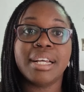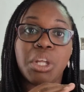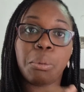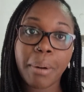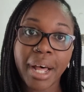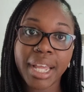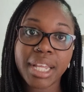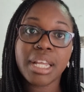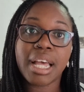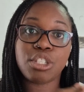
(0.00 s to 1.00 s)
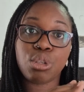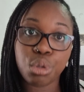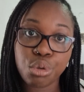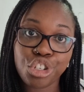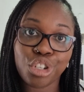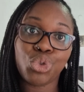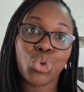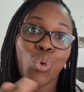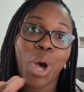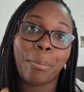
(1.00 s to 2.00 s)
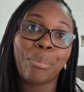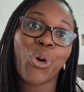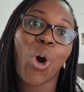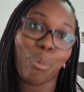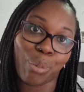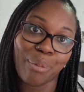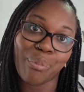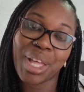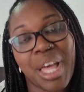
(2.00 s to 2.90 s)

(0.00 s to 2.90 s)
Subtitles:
they're buying a solution to a problem.